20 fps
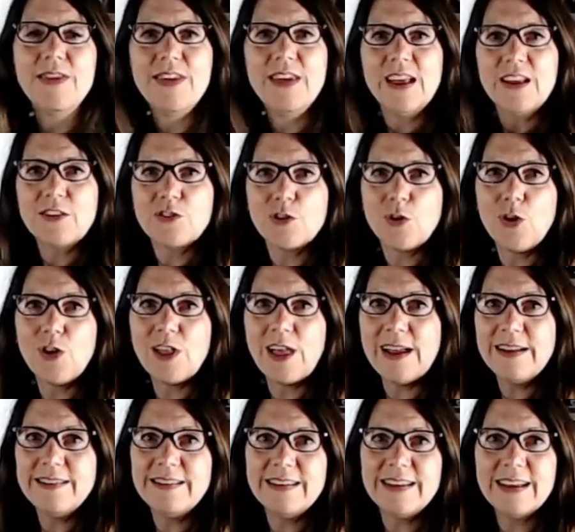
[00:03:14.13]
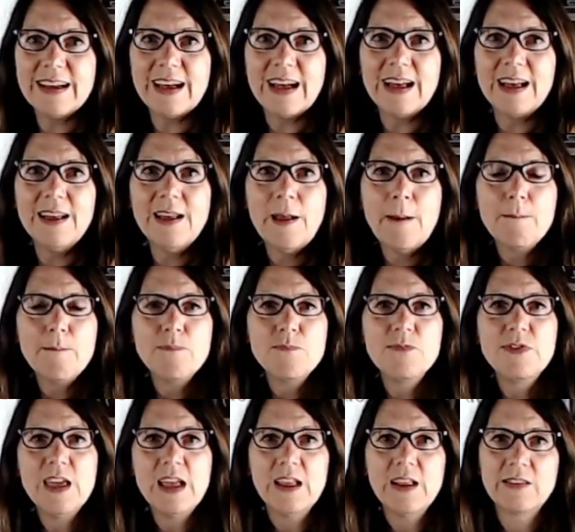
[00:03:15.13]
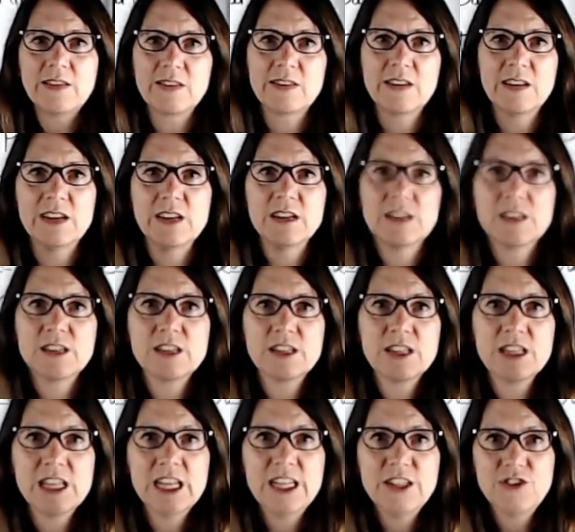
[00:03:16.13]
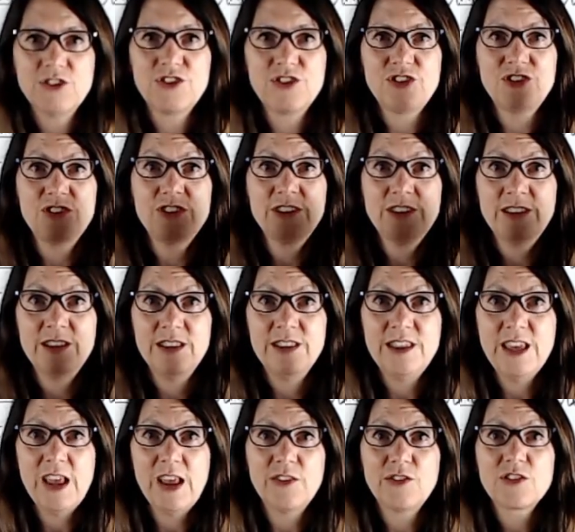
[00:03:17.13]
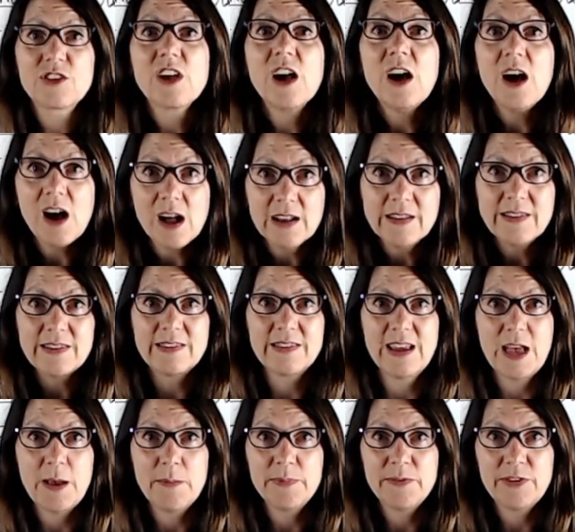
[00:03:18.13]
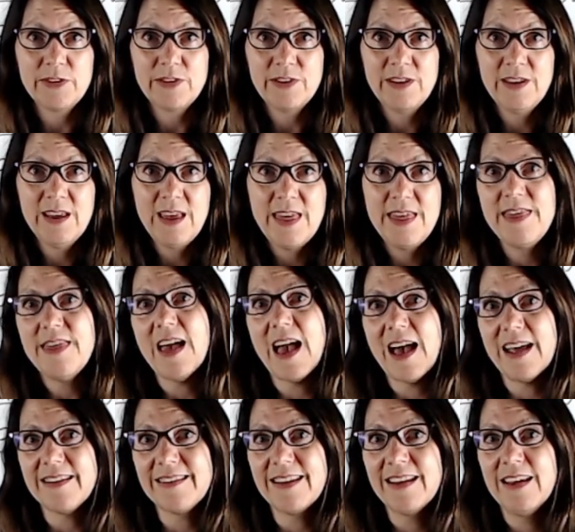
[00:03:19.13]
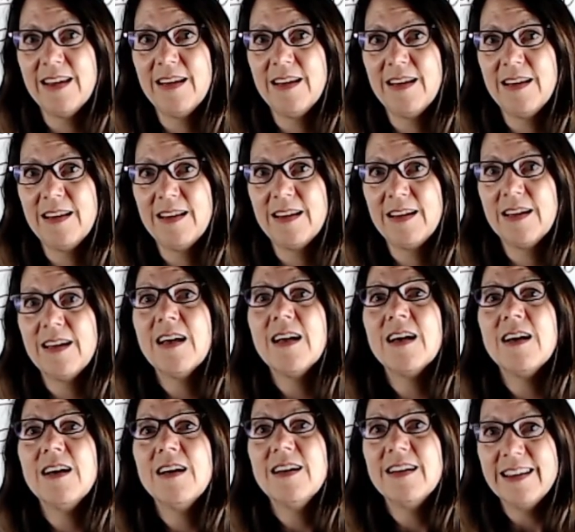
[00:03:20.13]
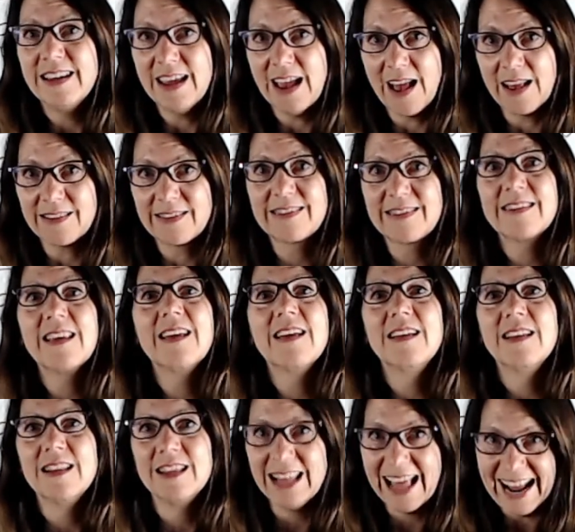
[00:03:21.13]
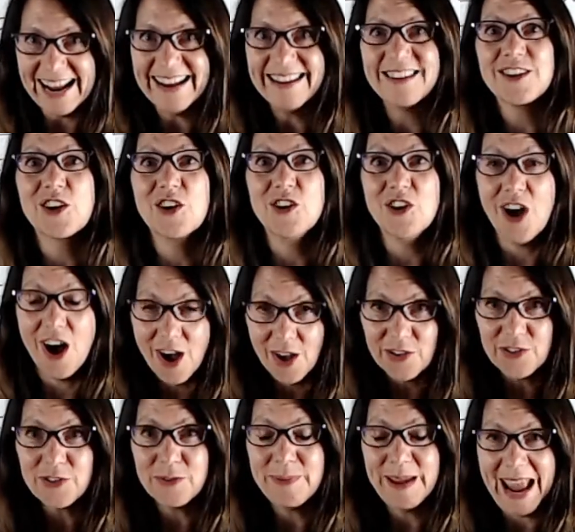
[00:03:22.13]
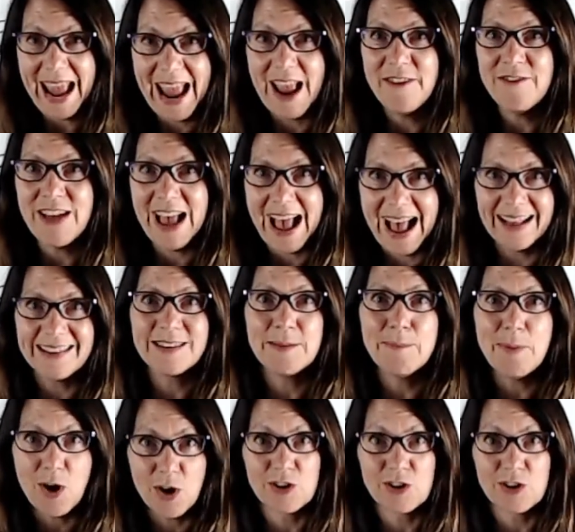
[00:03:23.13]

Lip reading: this whole idea, this clenched this concept that, yes, light could also behave as a